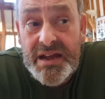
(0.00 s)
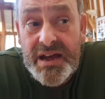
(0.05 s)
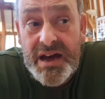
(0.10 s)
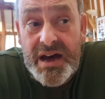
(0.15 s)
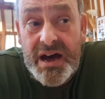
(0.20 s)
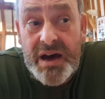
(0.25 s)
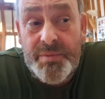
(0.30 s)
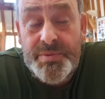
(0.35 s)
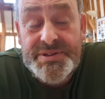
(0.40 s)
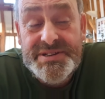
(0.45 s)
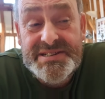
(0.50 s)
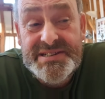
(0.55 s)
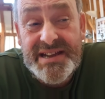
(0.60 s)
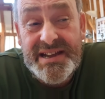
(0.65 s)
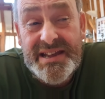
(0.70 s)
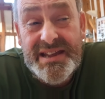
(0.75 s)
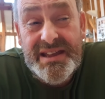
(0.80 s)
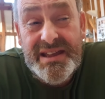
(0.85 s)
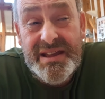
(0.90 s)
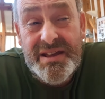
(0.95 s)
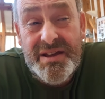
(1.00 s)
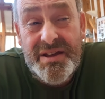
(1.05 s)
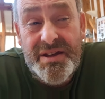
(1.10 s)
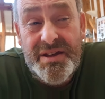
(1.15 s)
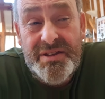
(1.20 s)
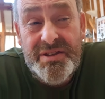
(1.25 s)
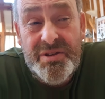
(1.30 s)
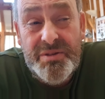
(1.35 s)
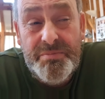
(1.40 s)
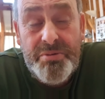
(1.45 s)
I would say
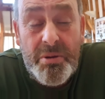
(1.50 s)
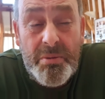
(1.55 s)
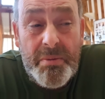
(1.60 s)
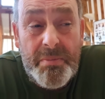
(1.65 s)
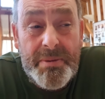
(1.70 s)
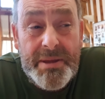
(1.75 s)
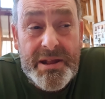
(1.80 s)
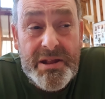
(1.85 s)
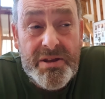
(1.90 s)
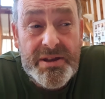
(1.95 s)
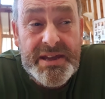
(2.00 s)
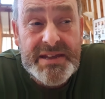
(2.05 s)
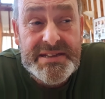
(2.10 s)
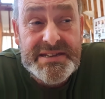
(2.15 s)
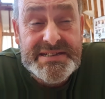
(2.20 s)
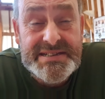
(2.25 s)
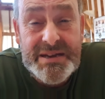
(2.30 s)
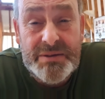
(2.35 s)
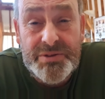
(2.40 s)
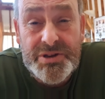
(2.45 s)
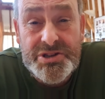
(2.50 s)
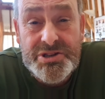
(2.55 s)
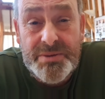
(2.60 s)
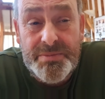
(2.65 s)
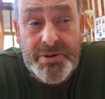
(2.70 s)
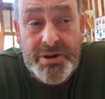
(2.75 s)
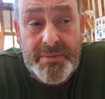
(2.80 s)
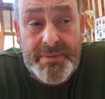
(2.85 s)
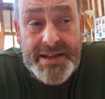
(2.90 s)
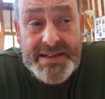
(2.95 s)
you'd probably be looking to sell the job
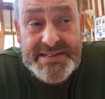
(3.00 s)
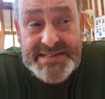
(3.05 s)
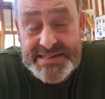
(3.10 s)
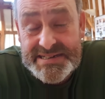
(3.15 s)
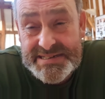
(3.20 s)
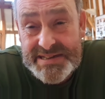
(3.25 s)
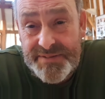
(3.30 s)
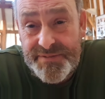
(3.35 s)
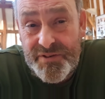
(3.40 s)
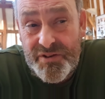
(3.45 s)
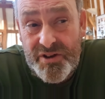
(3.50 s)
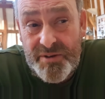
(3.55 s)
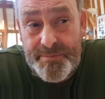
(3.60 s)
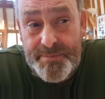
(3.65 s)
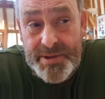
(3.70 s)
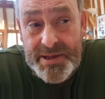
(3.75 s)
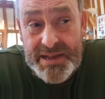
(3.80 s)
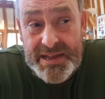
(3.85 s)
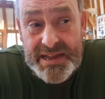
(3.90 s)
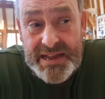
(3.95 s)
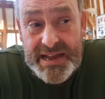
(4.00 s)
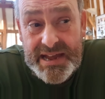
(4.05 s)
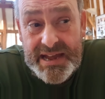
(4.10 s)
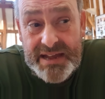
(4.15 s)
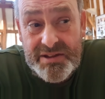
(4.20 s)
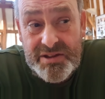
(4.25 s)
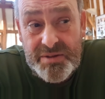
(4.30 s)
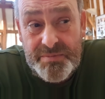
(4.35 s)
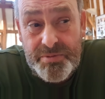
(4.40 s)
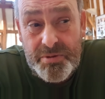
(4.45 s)
on about 65p,
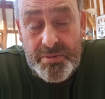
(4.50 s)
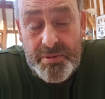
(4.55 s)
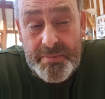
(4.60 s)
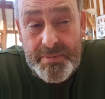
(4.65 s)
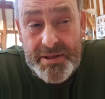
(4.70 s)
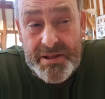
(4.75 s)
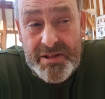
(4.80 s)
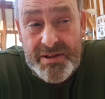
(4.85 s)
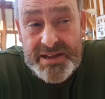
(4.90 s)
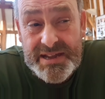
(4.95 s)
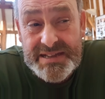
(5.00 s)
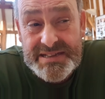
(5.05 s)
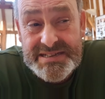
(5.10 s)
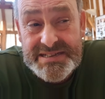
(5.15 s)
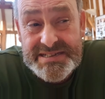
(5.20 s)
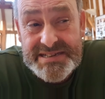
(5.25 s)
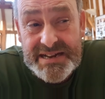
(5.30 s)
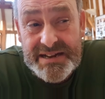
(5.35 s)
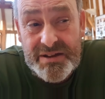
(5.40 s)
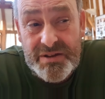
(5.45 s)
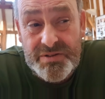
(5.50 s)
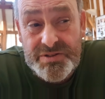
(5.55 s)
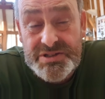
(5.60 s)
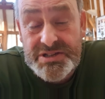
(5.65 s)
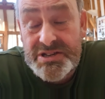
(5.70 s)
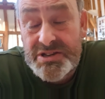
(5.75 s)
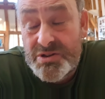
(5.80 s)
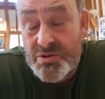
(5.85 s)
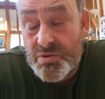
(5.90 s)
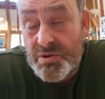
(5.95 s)
and you'd probably be looking to sell it on
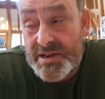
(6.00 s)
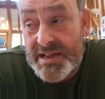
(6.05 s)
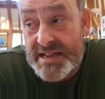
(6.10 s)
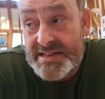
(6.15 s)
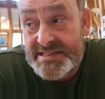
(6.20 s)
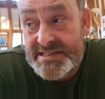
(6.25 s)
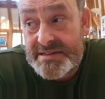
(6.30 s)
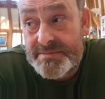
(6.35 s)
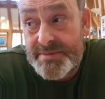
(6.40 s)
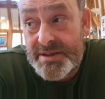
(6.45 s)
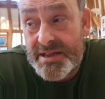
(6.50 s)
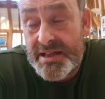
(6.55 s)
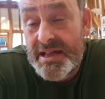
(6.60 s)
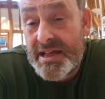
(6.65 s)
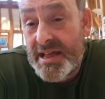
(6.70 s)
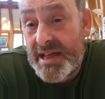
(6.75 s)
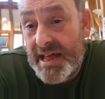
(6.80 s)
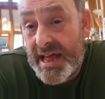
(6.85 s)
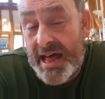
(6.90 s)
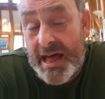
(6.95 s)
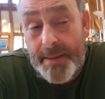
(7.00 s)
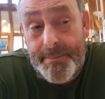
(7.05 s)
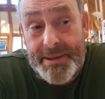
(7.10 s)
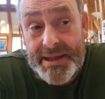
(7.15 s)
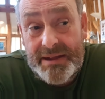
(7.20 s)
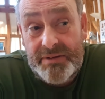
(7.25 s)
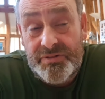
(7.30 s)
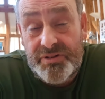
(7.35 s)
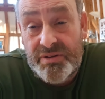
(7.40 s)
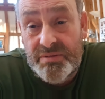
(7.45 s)
to your customer at
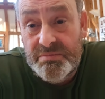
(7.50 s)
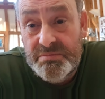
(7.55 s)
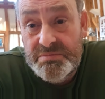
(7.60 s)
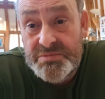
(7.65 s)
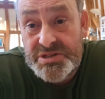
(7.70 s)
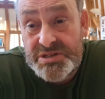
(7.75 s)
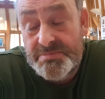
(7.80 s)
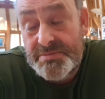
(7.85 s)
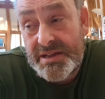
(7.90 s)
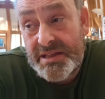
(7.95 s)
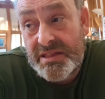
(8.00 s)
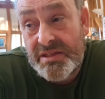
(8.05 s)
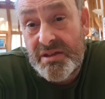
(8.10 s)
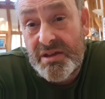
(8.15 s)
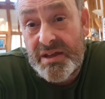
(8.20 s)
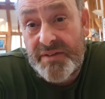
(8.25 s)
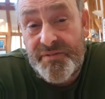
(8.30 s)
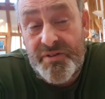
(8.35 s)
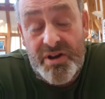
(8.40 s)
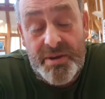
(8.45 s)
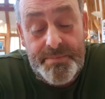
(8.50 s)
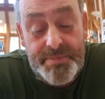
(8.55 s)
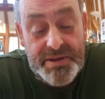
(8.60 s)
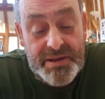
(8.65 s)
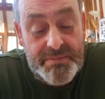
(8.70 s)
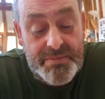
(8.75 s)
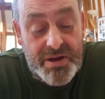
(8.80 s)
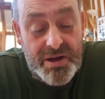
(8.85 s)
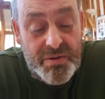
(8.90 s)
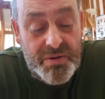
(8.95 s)
£1. So you make 35p
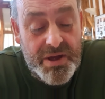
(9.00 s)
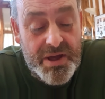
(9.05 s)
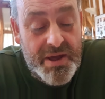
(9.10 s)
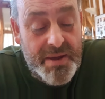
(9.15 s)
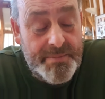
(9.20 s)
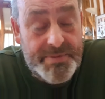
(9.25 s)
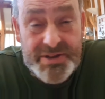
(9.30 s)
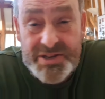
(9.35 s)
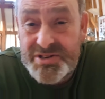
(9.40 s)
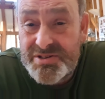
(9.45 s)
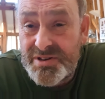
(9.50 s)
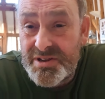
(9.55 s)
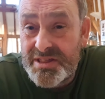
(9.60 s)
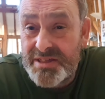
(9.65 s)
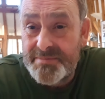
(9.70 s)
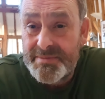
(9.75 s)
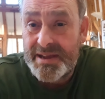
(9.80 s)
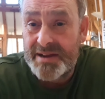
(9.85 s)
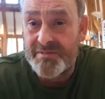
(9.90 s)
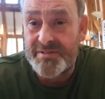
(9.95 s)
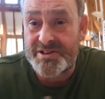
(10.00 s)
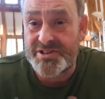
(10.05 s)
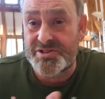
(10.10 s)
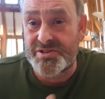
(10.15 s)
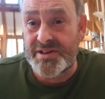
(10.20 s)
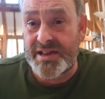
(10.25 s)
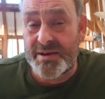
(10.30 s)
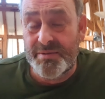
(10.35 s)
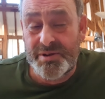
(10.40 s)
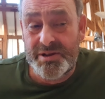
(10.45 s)
a mile. But the truth of the matter is you
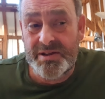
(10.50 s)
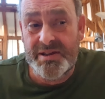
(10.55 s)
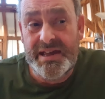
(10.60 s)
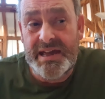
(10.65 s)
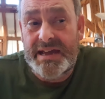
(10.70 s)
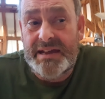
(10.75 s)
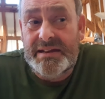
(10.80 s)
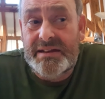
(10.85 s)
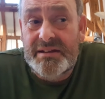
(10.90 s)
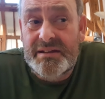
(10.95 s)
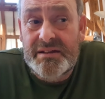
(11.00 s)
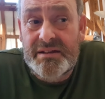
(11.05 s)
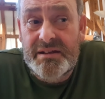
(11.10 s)
get what you can.